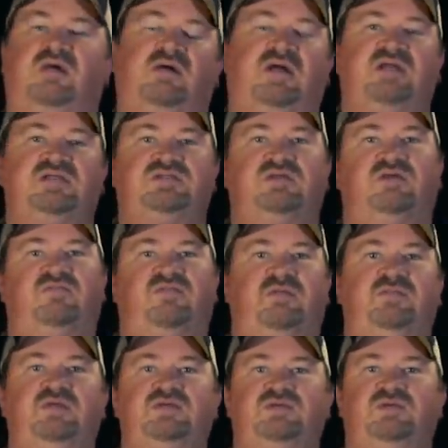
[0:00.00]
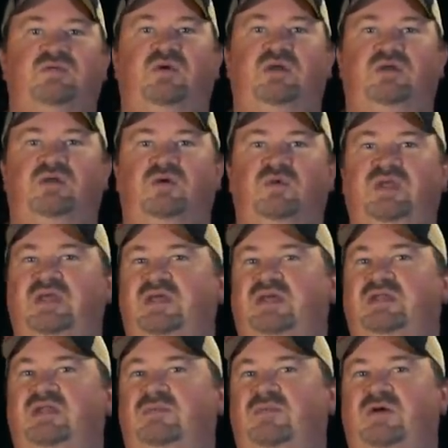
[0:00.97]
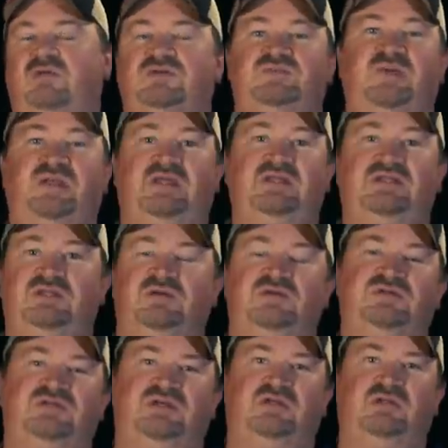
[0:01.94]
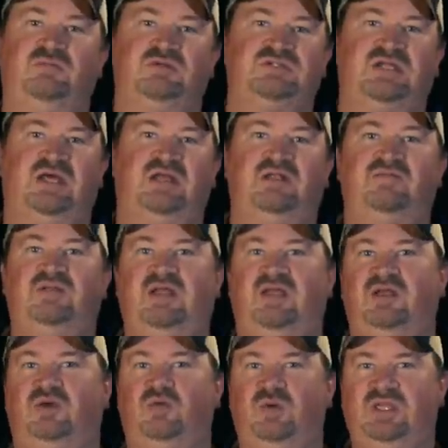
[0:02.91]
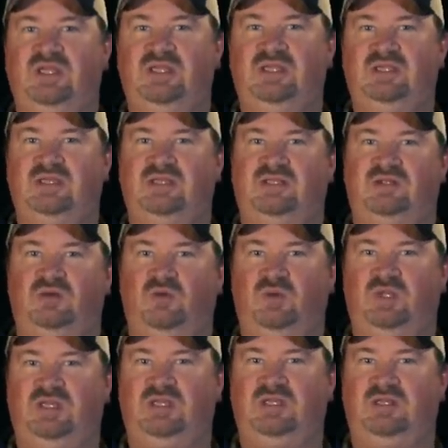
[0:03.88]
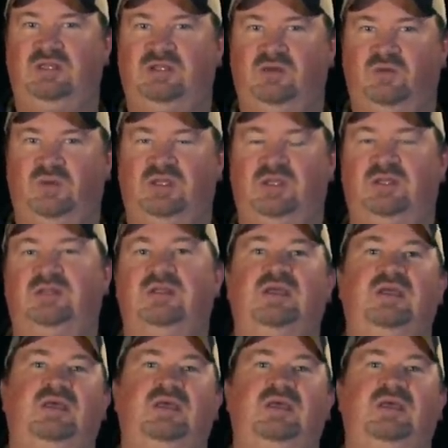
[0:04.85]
All right, so if I'm using the word gwit, I'm almost making two syllables out of it, like gwit, gwit, gwit.